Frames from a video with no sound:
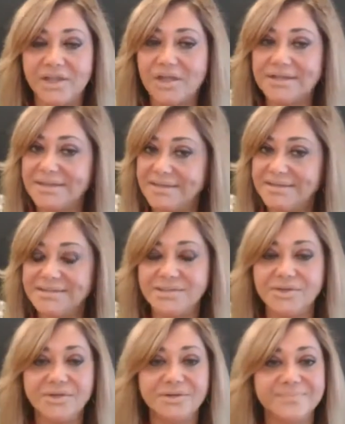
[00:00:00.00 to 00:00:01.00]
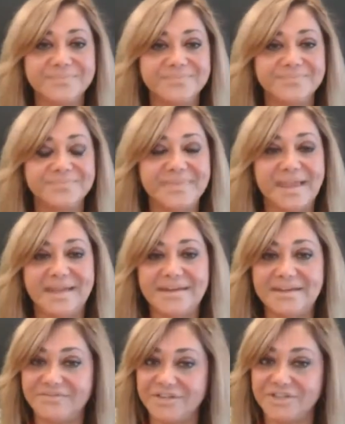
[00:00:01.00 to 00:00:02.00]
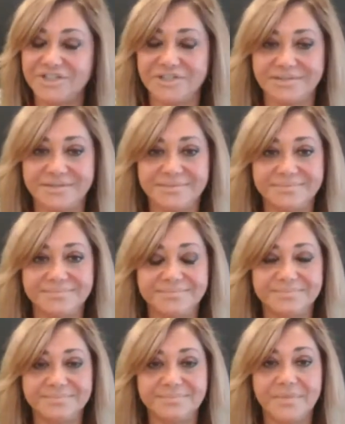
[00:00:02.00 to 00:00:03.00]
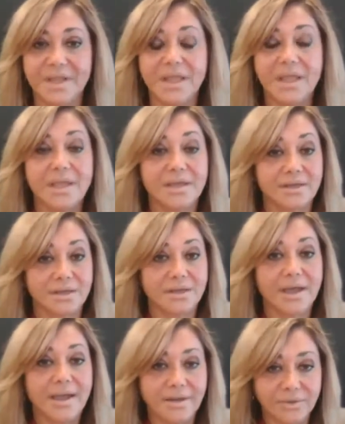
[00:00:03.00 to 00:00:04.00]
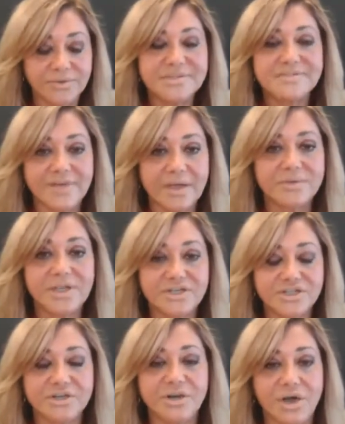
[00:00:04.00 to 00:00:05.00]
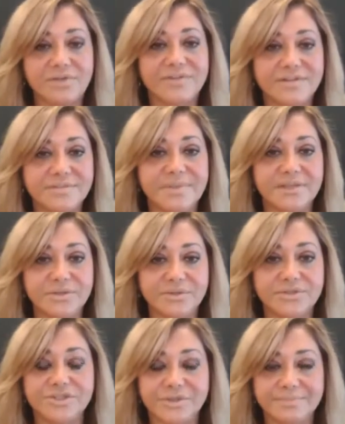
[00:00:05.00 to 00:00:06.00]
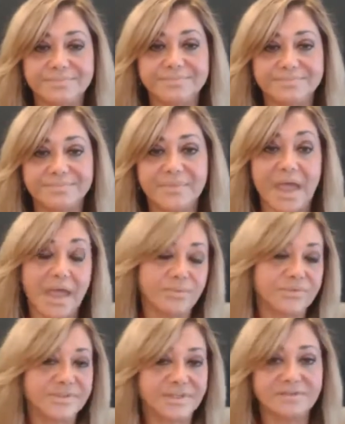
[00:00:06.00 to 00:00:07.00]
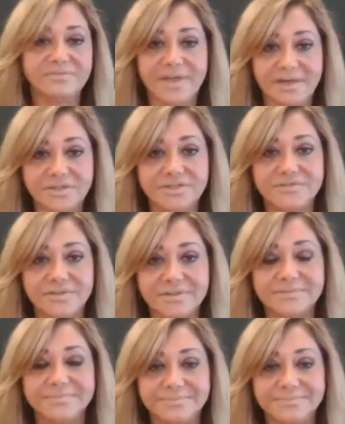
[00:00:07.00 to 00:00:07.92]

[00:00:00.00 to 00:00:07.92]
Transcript: lot easier and efficient. I know this foundation offers mentorship. I would take advantage of it.